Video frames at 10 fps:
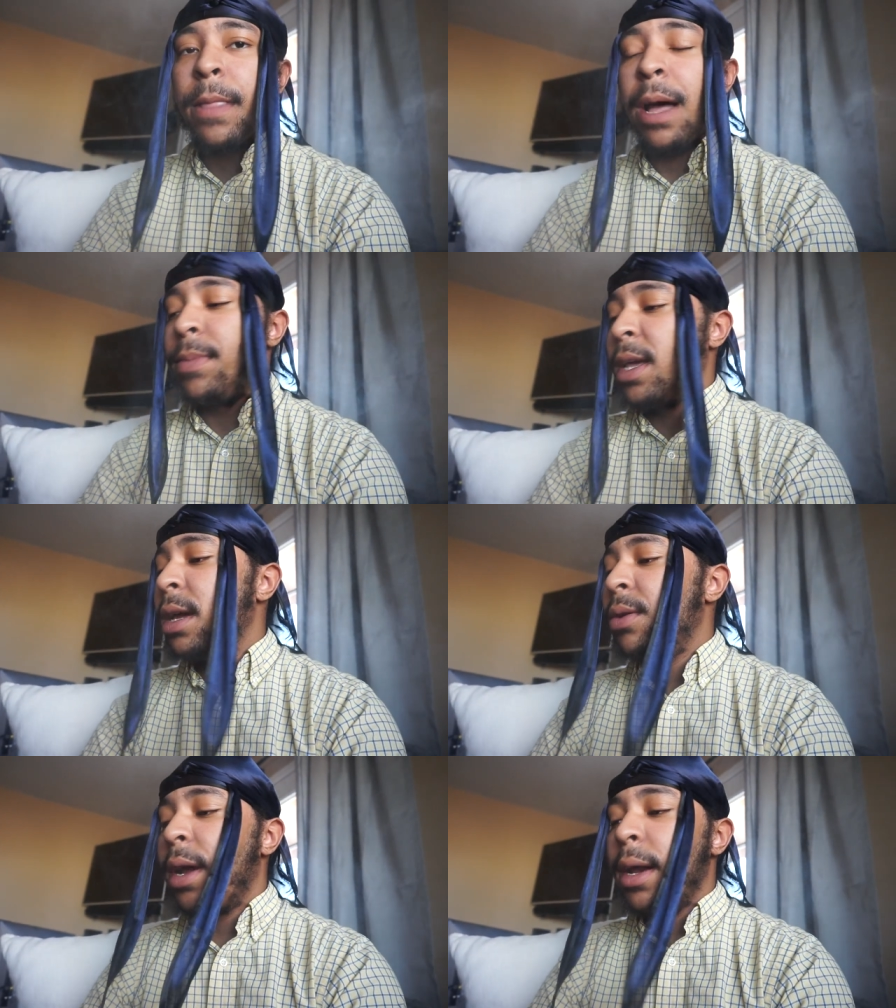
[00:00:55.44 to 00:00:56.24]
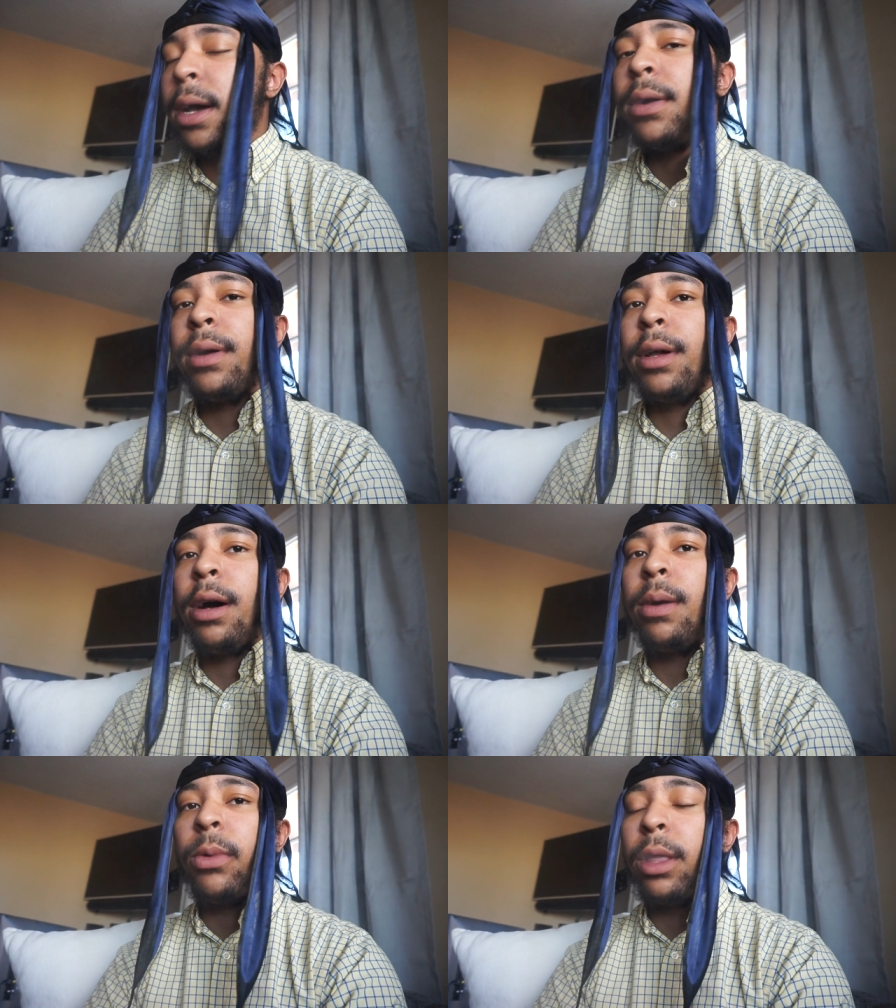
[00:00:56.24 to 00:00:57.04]
I'm thinking right now
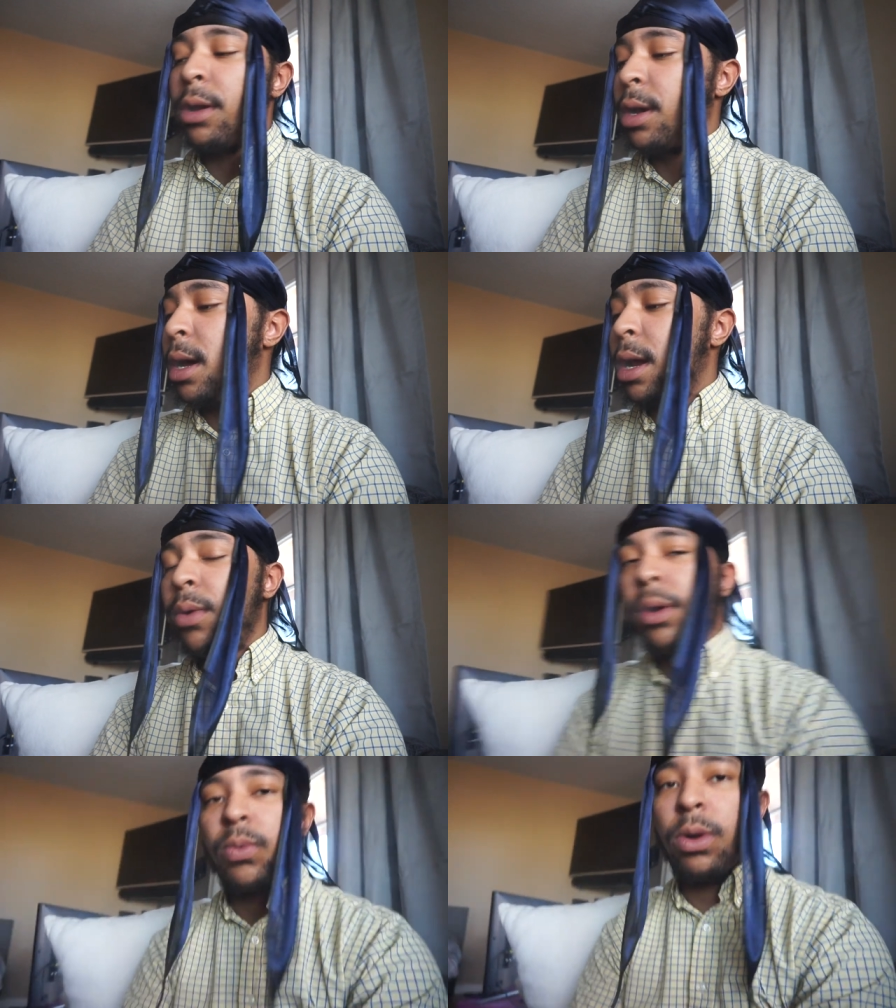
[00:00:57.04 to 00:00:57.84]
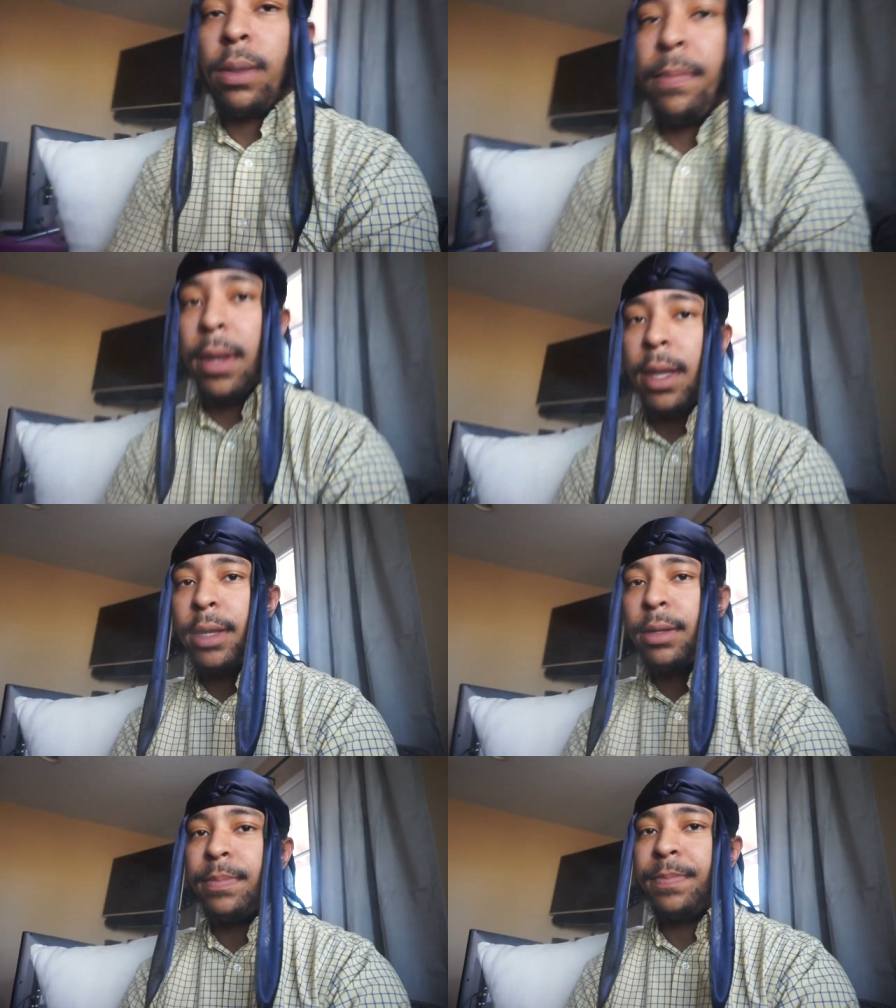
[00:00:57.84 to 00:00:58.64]
um, whether or not I want to roll a
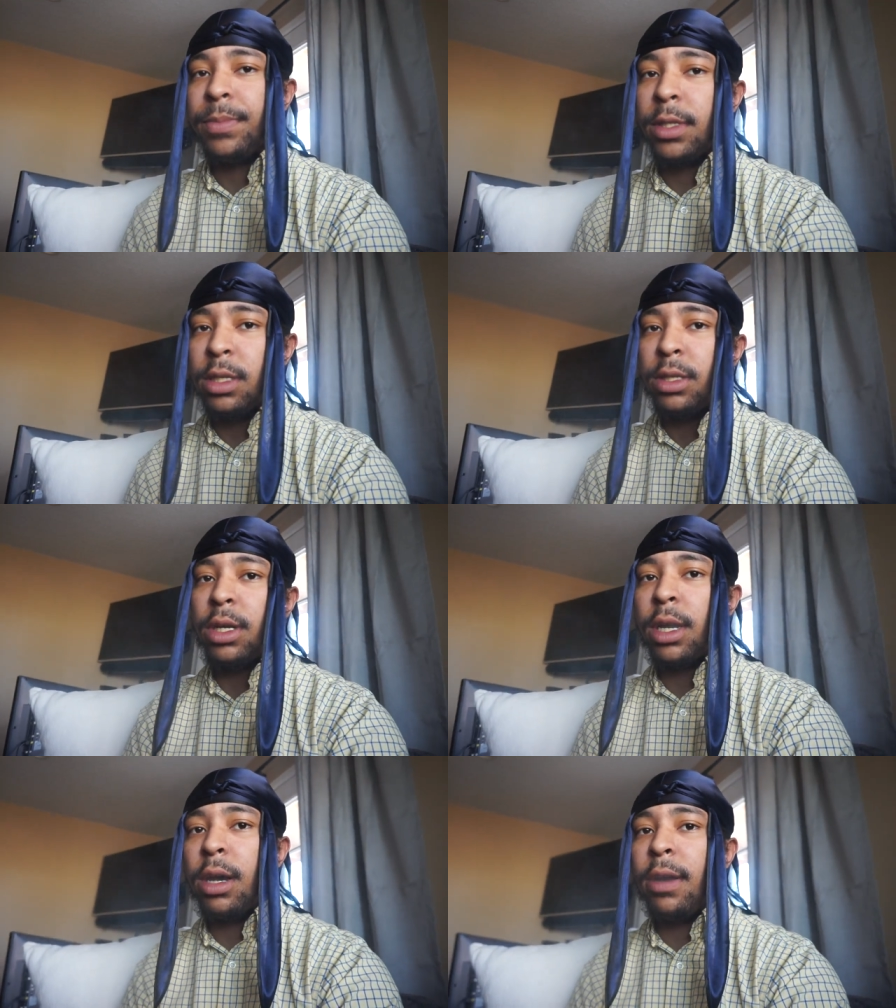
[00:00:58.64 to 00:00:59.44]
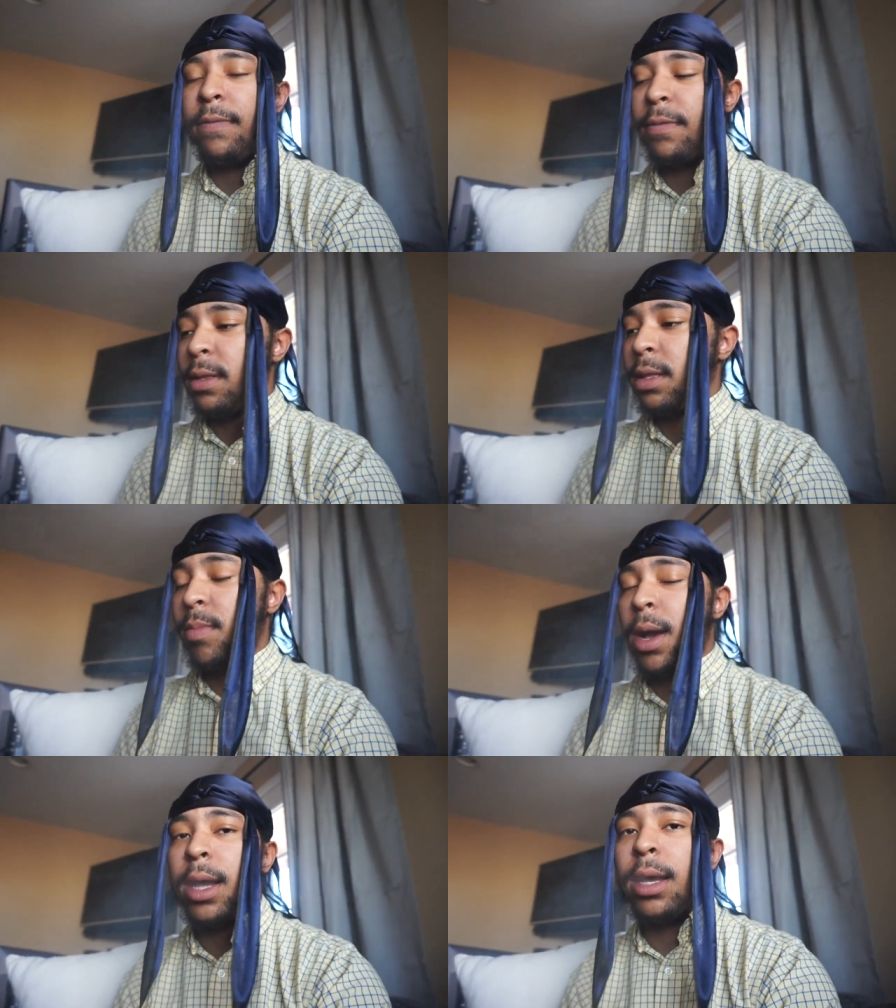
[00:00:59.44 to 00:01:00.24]
blunt to start off
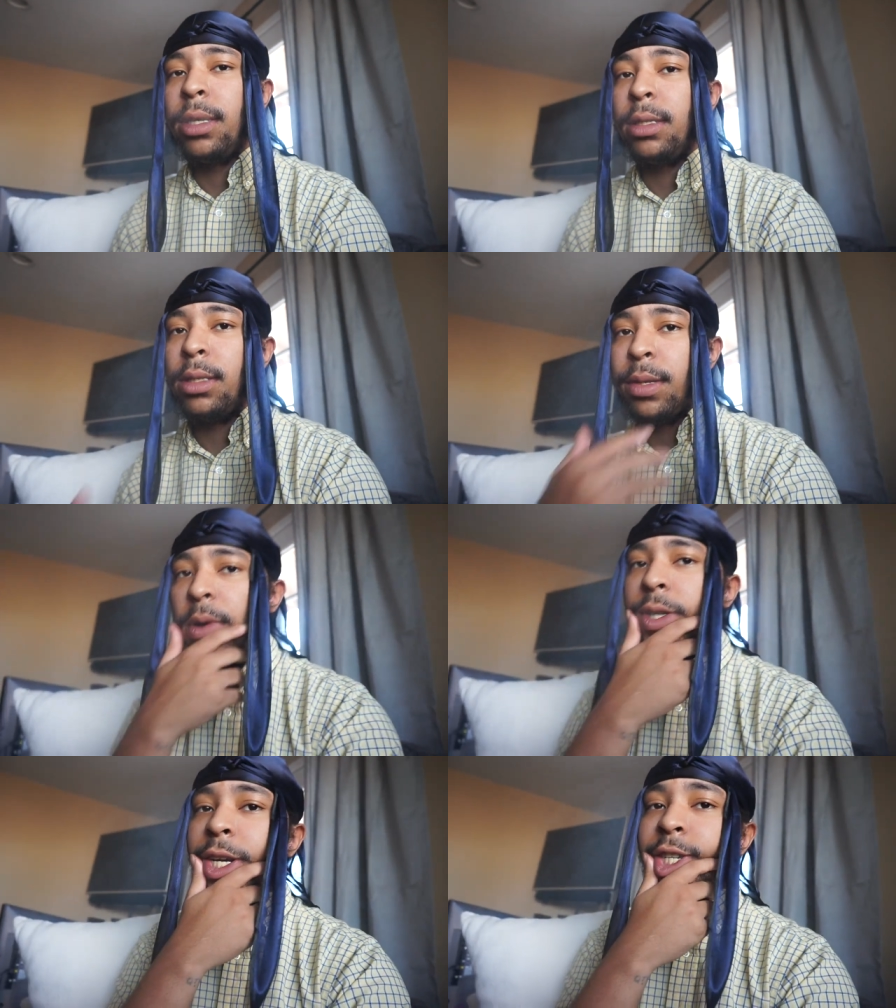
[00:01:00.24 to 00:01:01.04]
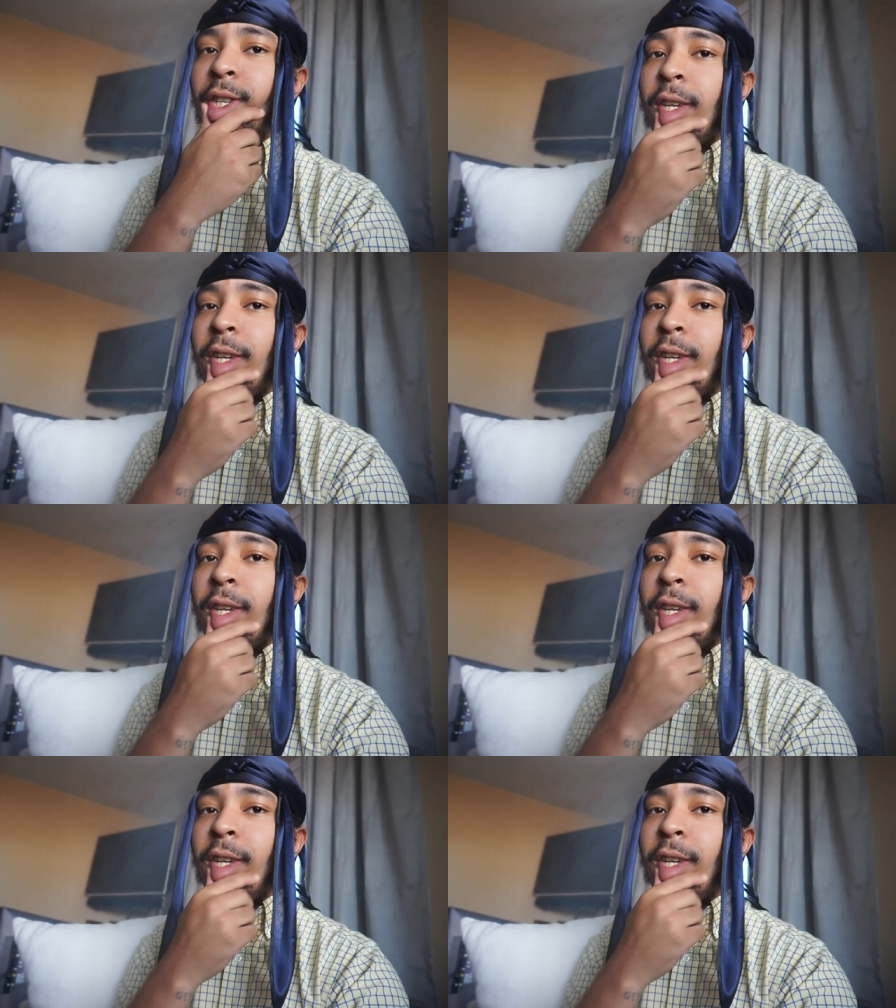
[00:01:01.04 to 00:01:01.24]
my uh, smoke session